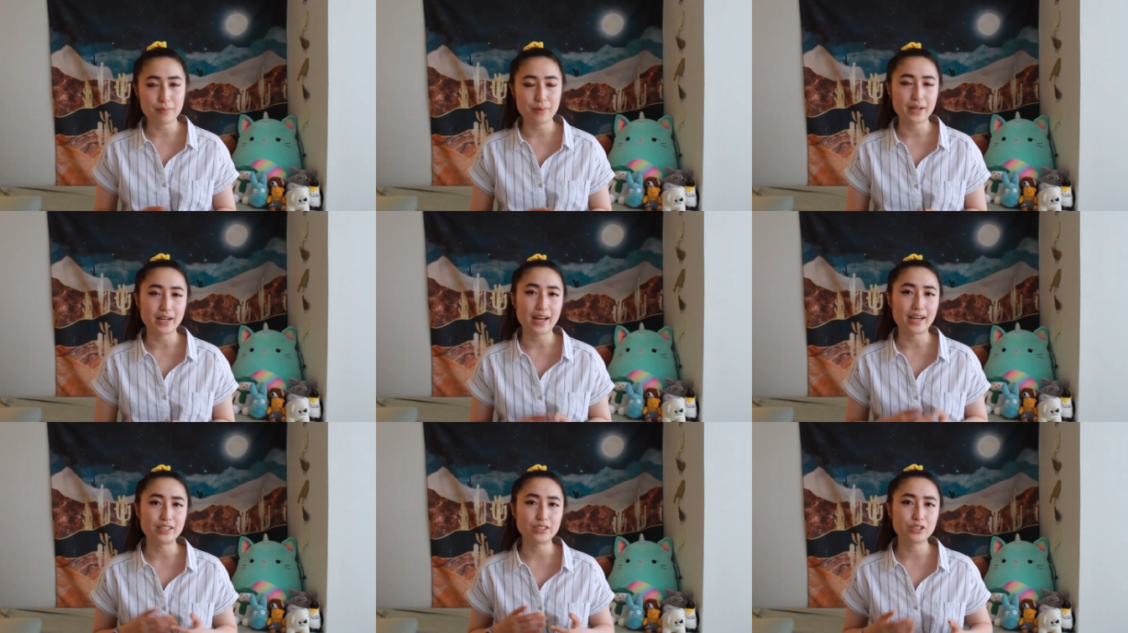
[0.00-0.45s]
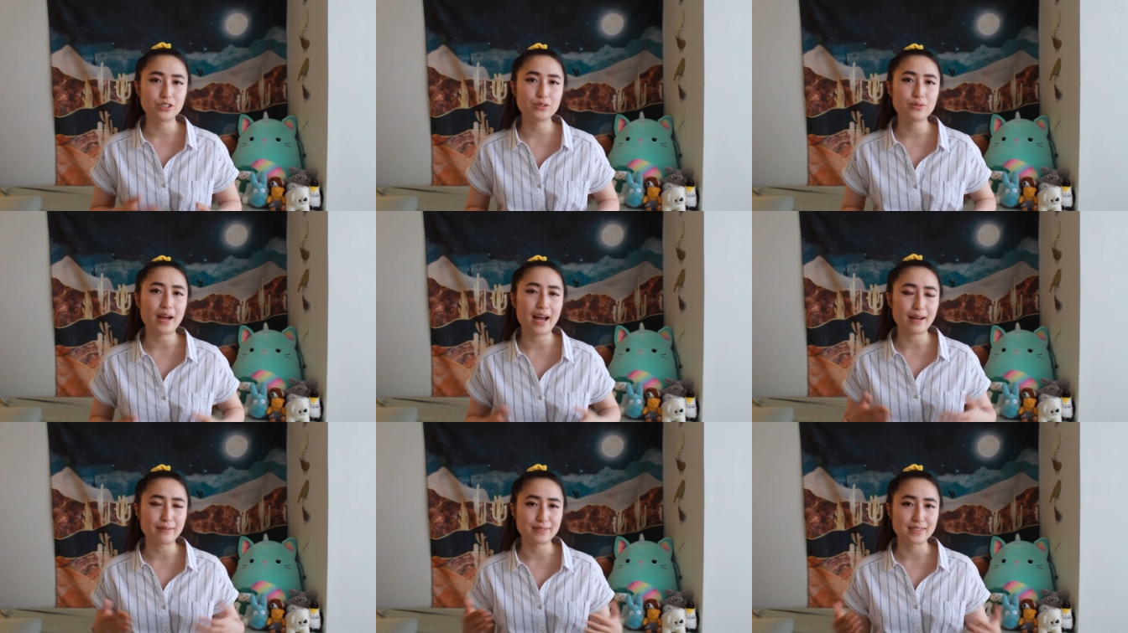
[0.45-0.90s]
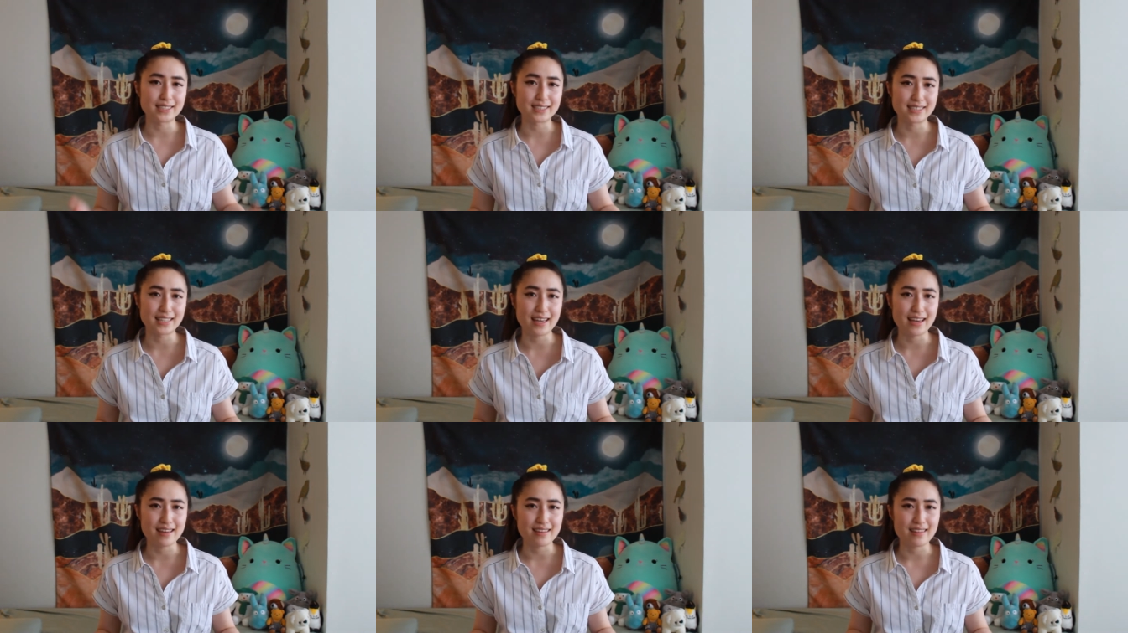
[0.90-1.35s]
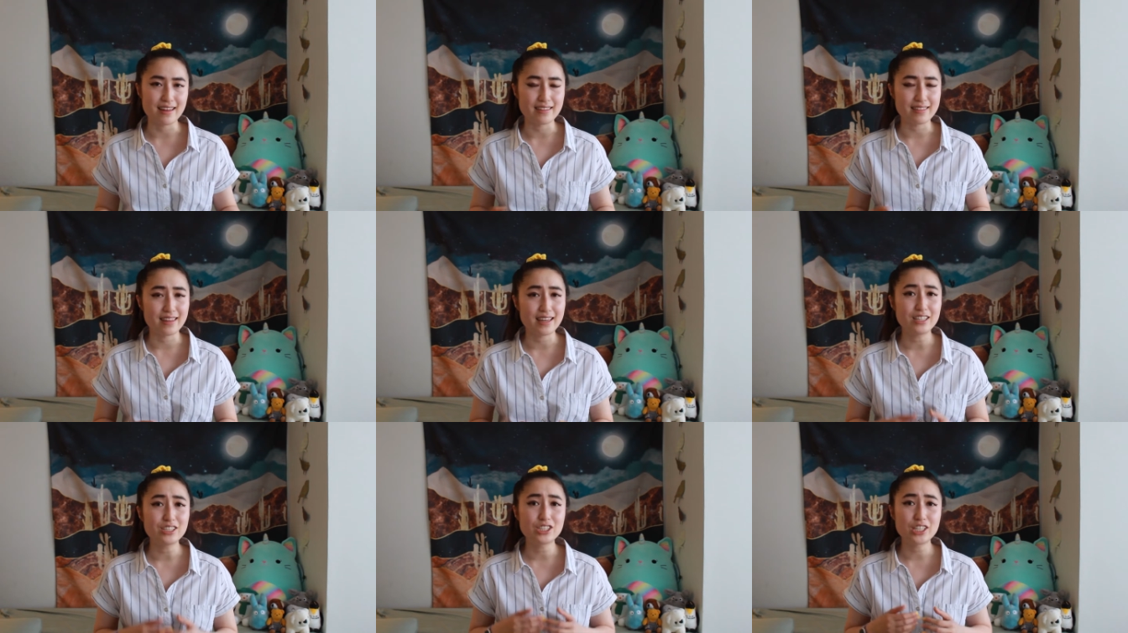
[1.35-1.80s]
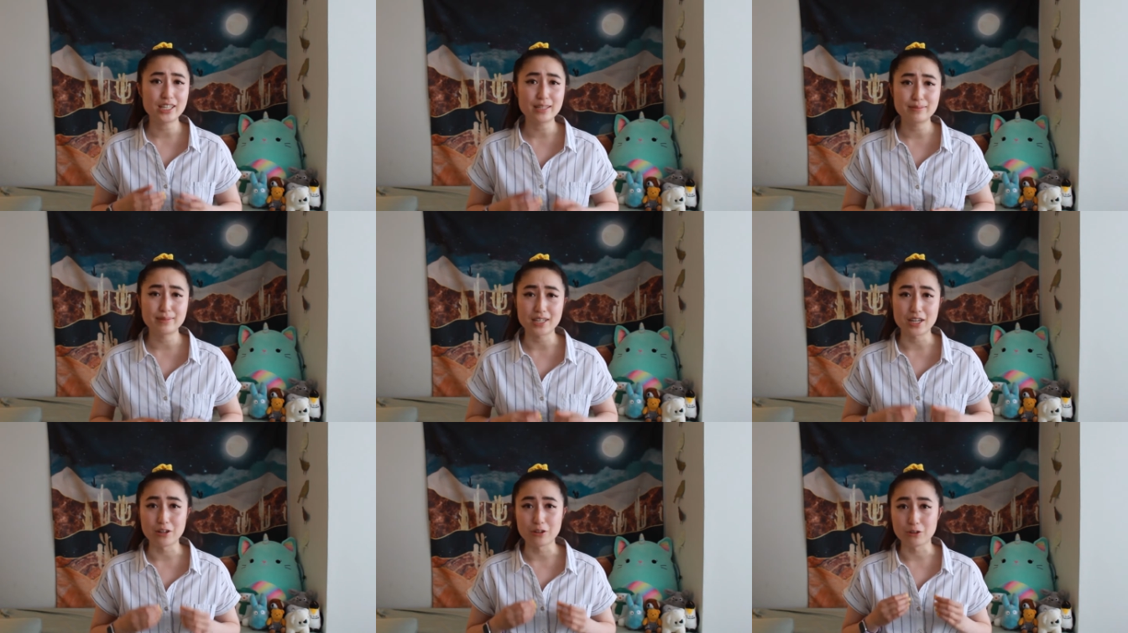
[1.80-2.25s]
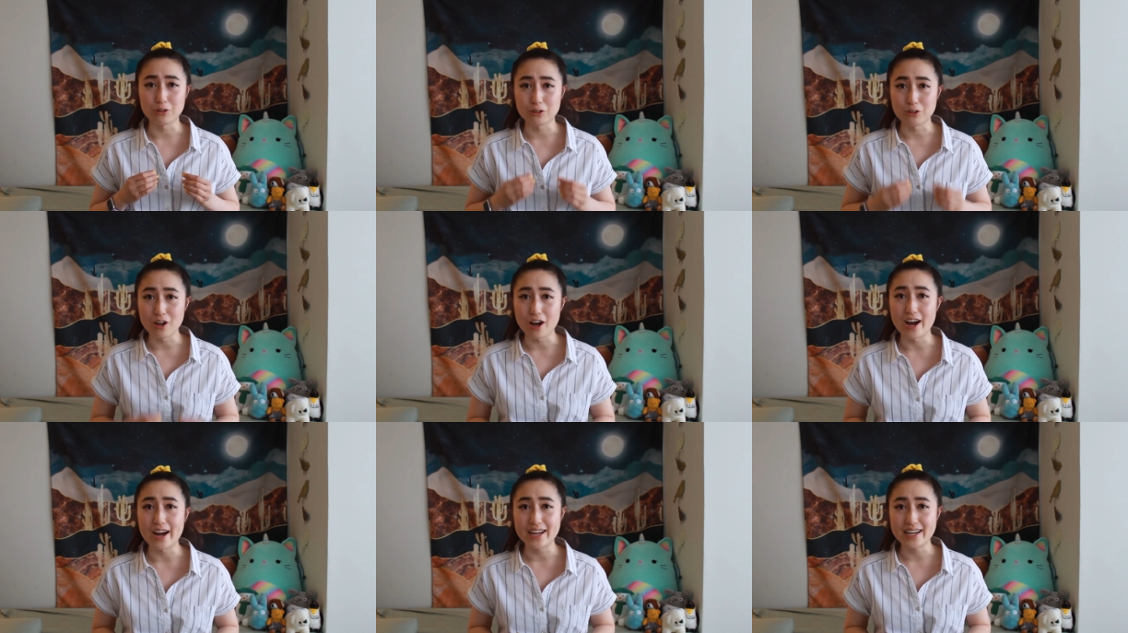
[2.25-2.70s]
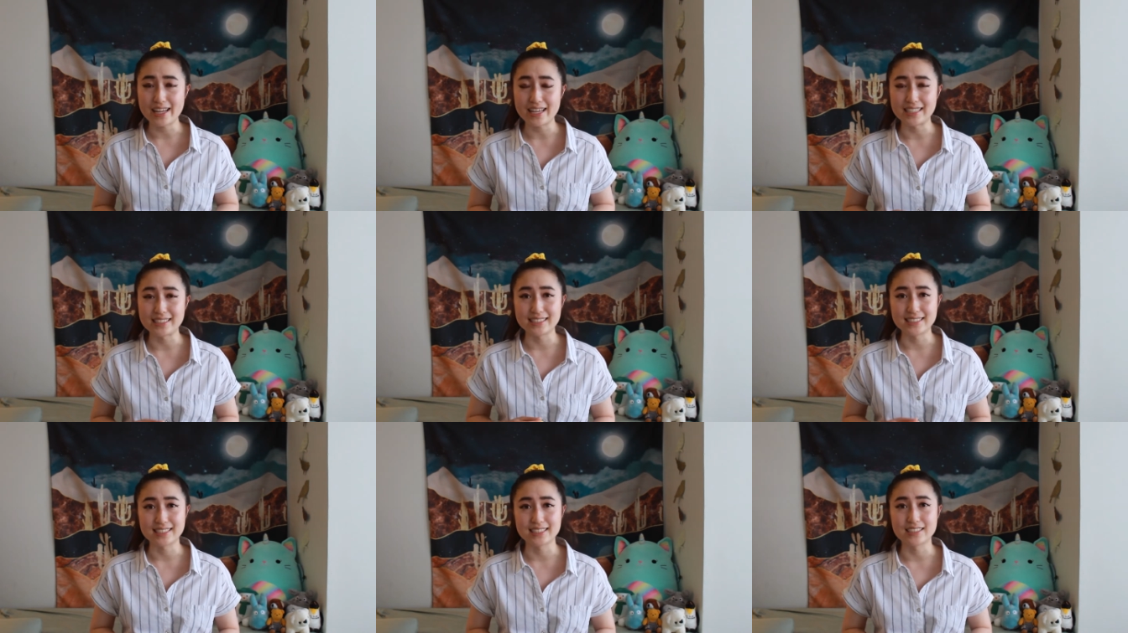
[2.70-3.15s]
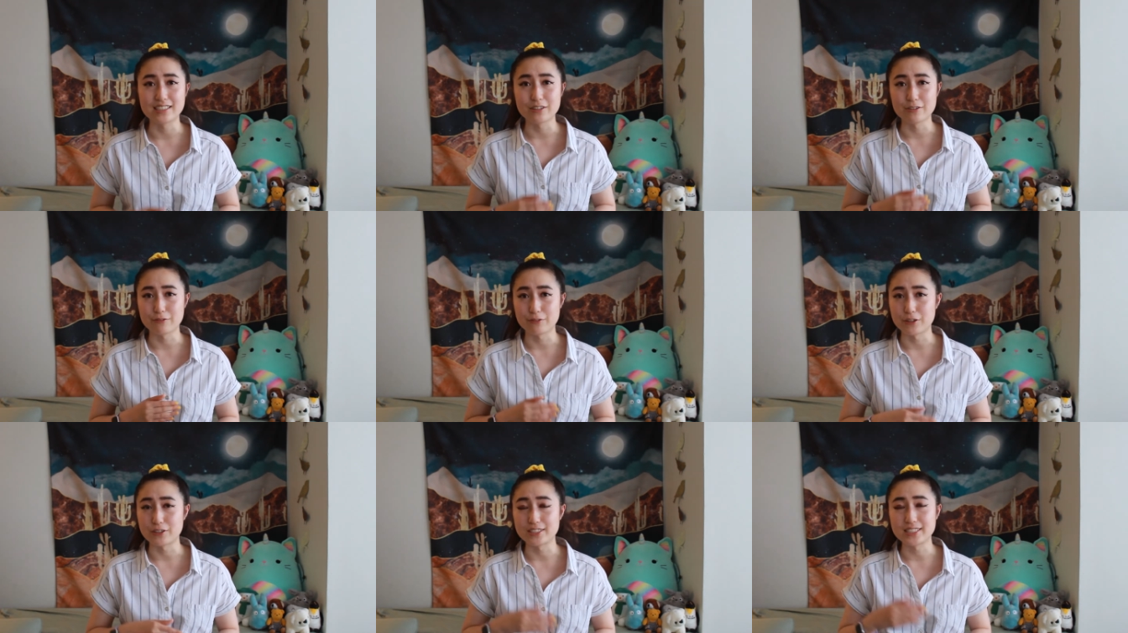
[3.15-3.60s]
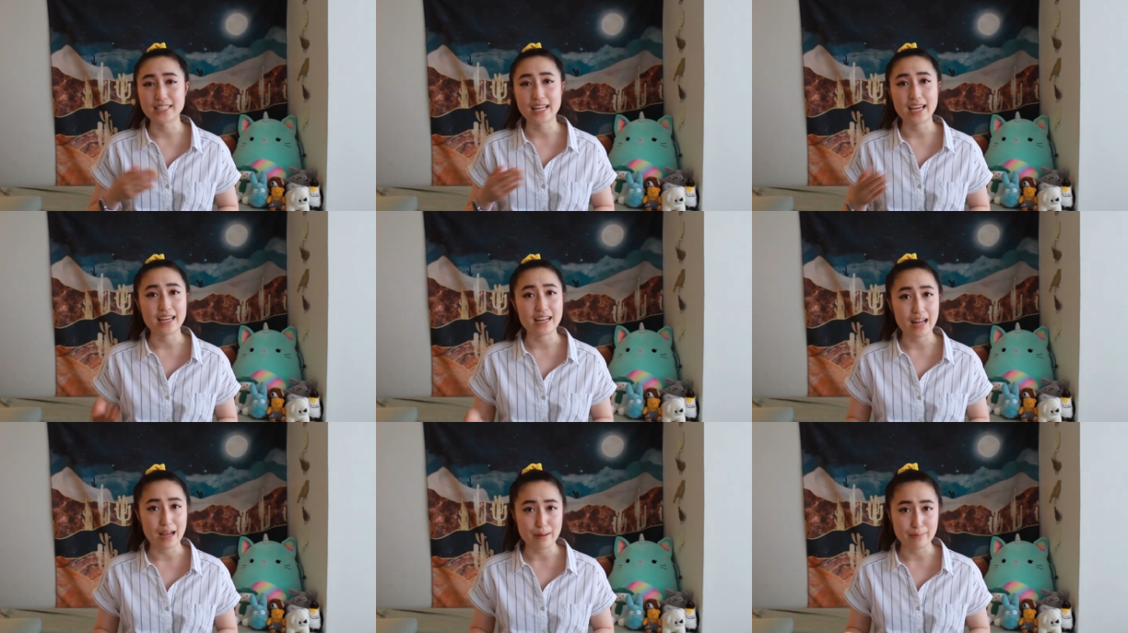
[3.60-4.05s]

but I do have to say that they jammed a lot into the first eight